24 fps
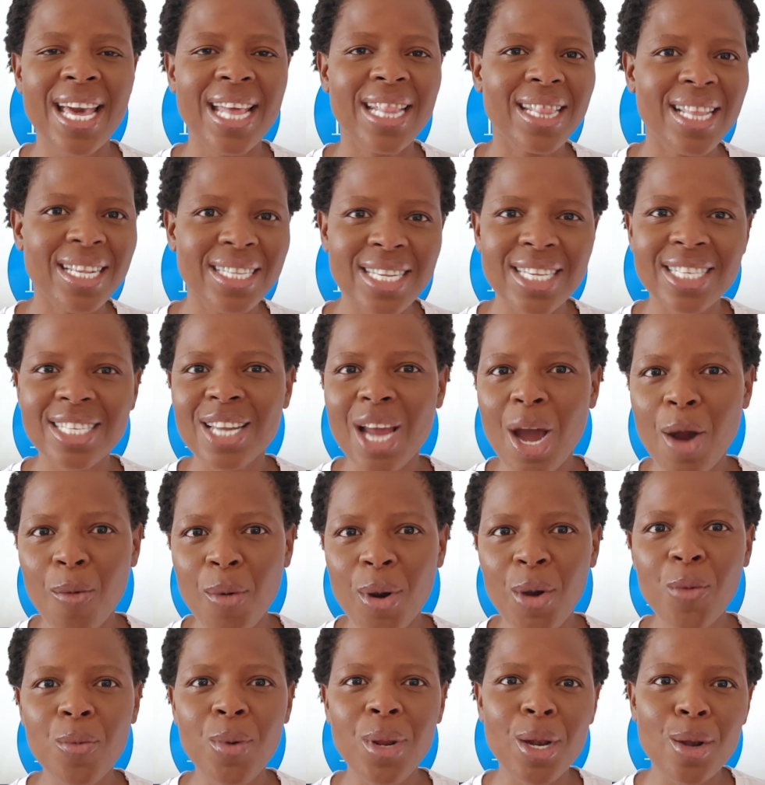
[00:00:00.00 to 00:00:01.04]
This is now
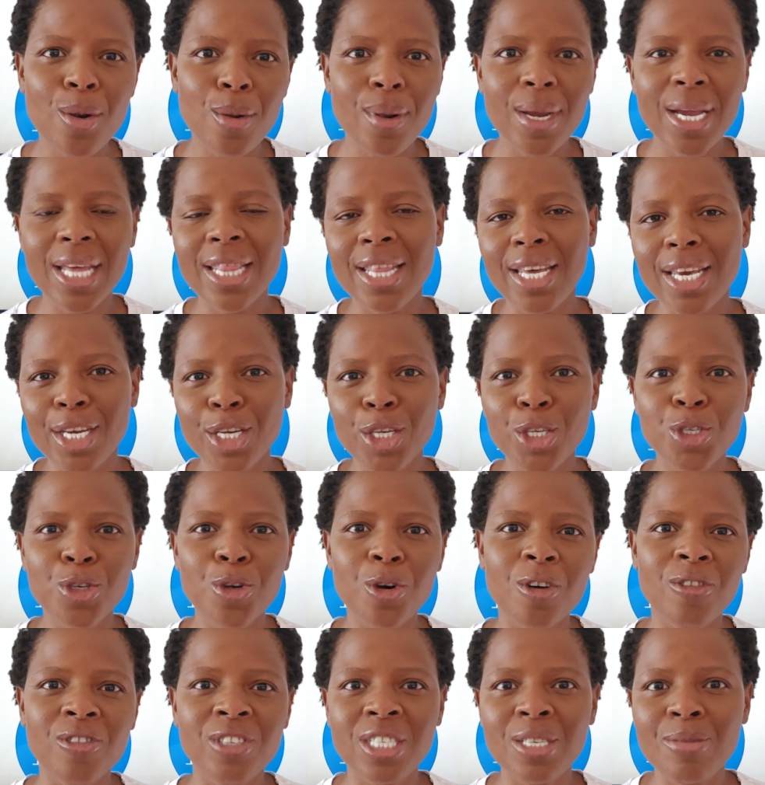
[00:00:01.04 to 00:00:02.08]
when we look at the issue
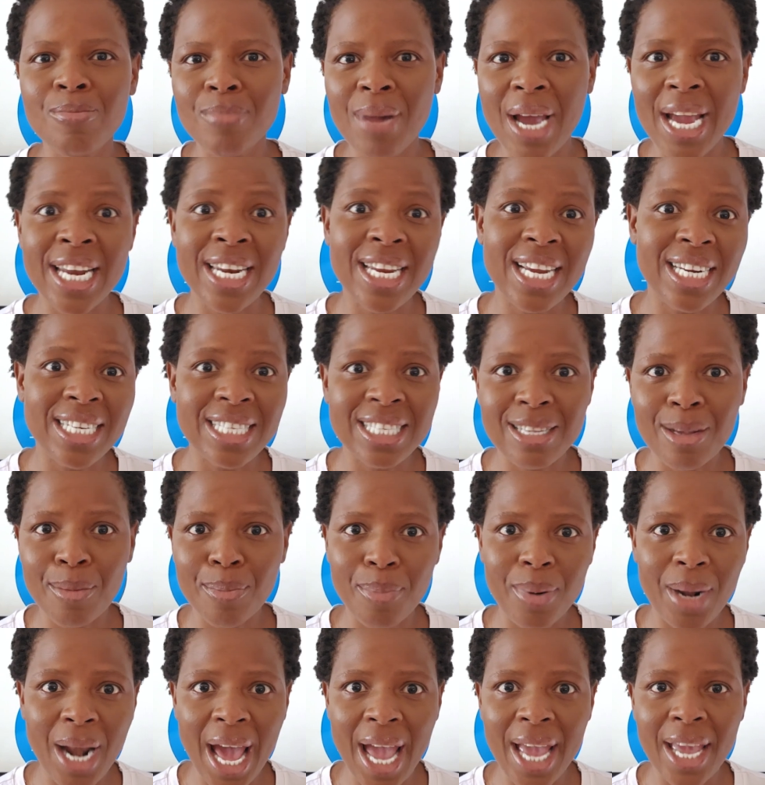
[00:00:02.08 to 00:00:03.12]
of demand and
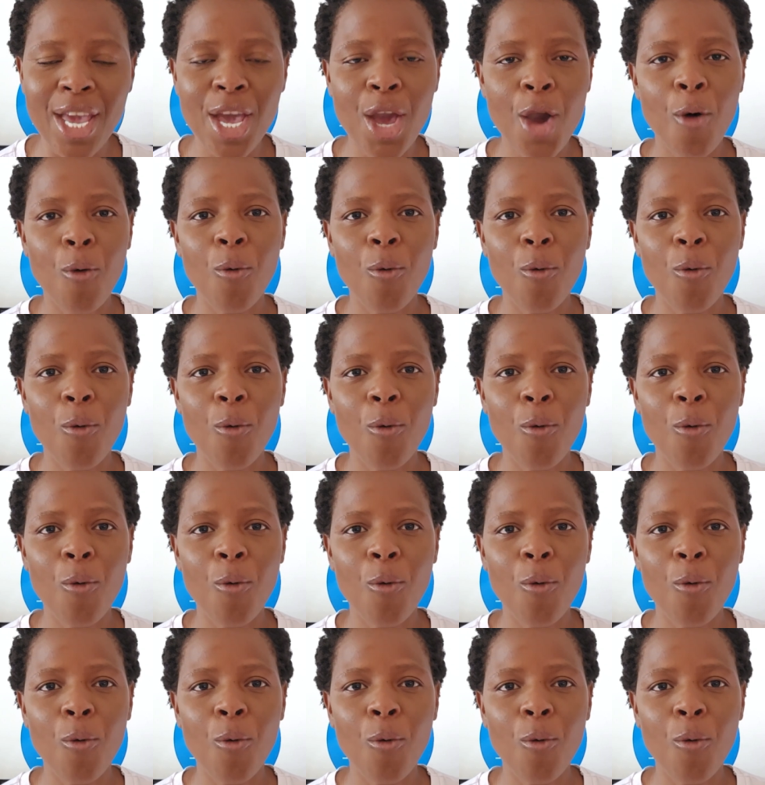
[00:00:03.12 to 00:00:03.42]
supply.